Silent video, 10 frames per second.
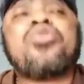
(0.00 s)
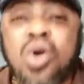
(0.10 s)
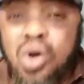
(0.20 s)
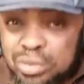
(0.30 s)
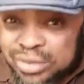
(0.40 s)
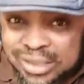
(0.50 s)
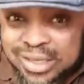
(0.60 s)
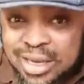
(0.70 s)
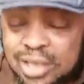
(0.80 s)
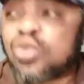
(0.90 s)
north
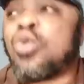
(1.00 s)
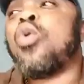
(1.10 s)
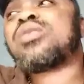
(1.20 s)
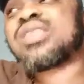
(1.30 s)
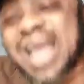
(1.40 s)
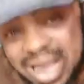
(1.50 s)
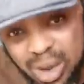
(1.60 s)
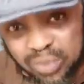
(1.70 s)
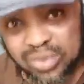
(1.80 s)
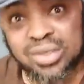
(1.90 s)
to
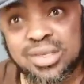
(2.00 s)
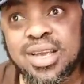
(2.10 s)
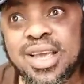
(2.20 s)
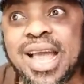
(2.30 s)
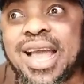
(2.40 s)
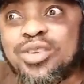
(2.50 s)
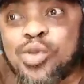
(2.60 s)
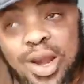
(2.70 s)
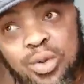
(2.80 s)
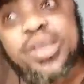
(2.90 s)
south, and
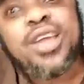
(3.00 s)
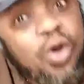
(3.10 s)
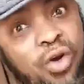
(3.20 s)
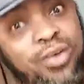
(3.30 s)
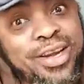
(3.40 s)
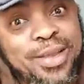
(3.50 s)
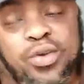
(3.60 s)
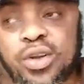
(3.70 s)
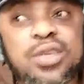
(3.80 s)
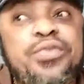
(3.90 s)
you are looking hungry?
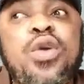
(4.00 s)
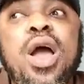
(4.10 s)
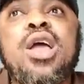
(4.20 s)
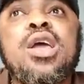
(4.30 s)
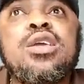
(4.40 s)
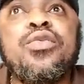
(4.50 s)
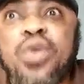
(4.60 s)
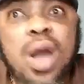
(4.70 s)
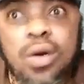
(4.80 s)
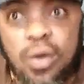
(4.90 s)
Because if you
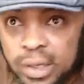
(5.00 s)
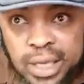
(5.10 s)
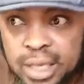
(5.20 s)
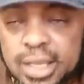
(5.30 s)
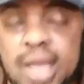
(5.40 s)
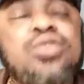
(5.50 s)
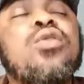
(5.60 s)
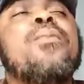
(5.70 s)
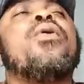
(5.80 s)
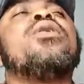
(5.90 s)
are okay, there's
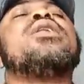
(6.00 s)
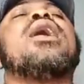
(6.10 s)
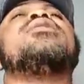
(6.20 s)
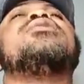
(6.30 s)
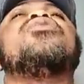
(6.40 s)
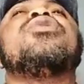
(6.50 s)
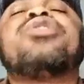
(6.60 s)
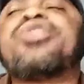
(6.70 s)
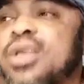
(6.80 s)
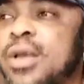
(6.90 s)
nobody that is
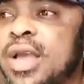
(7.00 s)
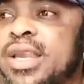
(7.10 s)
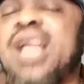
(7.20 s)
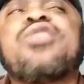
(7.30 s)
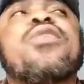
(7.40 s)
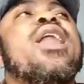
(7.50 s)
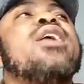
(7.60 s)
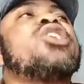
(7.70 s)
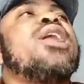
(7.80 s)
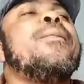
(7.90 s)
rich, that is
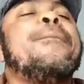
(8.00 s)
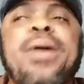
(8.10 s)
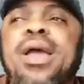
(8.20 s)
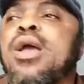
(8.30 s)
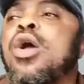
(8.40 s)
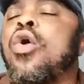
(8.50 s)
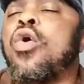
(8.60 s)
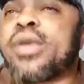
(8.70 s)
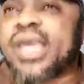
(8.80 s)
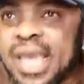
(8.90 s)
financially
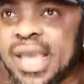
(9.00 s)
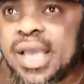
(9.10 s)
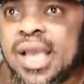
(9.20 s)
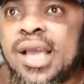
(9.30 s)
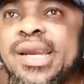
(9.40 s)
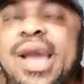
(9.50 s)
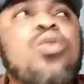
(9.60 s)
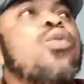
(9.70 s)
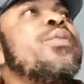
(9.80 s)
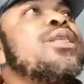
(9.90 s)
okay, that
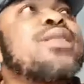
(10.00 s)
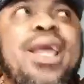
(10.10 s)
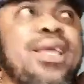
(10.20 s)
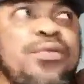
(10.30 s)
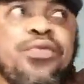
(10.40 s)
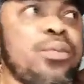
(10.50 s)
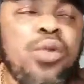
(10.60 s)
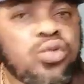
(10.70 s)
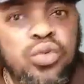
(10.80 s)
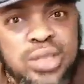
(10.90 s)
will be trekking from
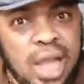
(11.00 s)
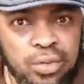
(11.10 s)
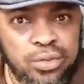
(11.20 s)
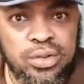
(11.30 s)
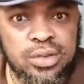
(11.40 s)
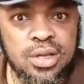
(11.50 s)
north to south.